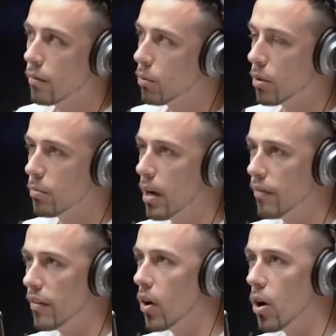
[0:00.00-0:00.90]
what my
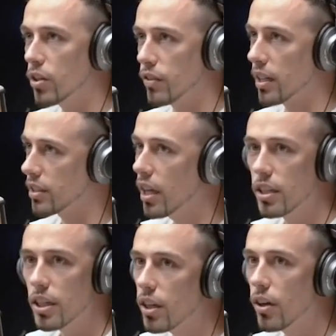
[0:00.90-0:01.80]
favorite artist for like
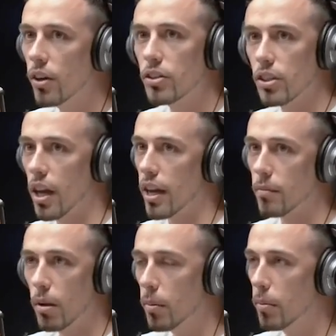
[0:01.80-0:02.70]
10 years
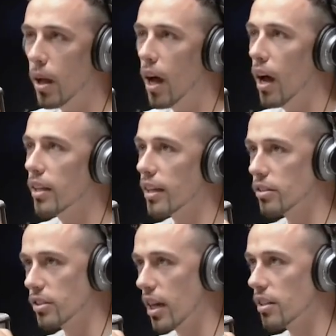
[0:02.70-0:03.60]
like blah blah blah
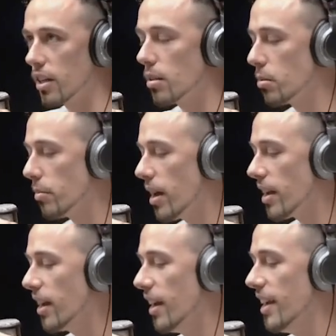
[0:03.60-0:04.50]
like just kind of telling them about
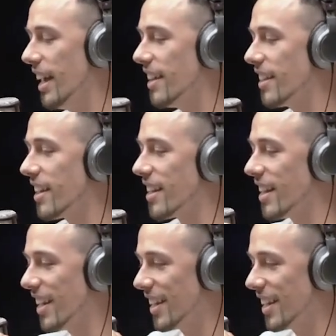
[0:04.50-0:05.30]
it and then